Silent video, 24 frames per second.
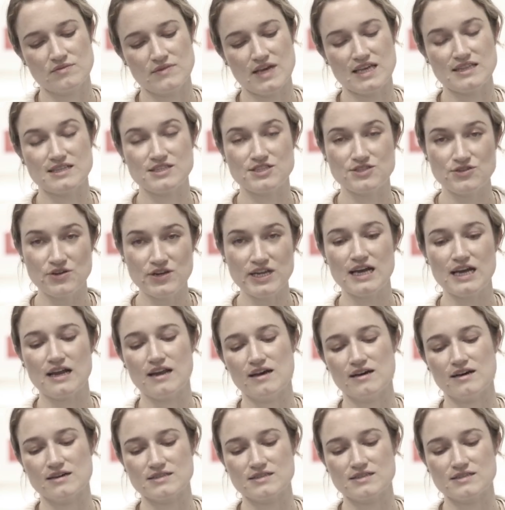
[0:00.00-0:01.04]
At the sonnet
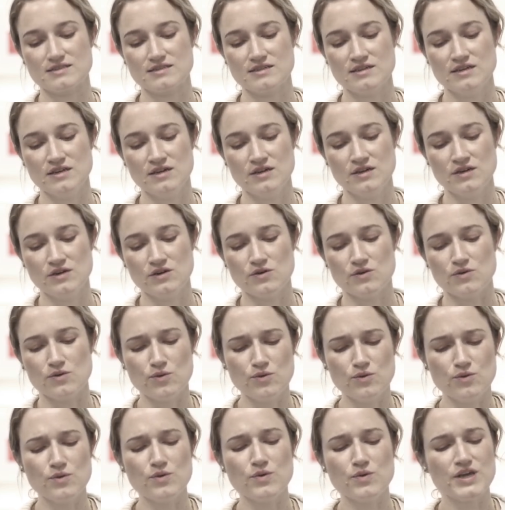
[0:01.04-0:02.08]
class,
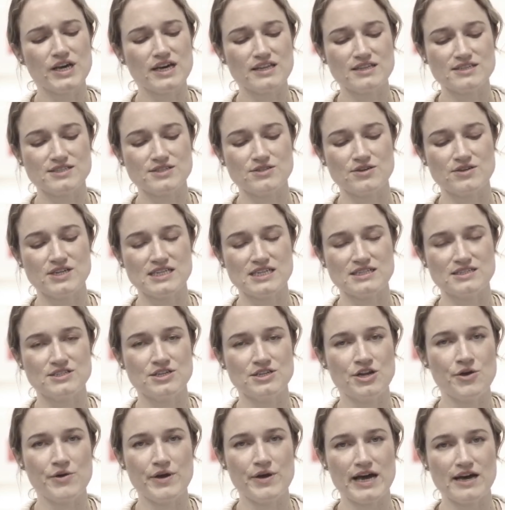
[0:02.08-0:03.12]
all the other sonnets
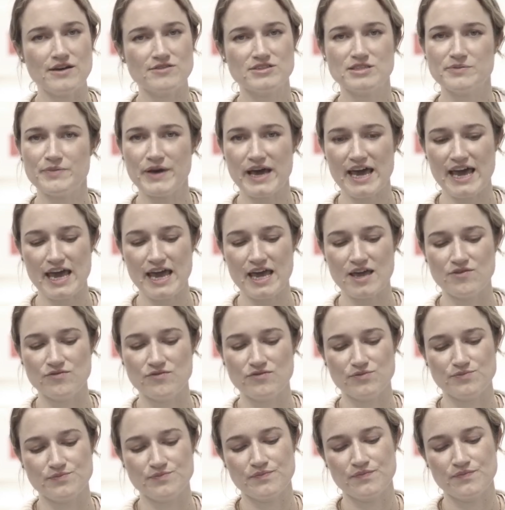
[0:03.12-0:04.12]
know how to behave.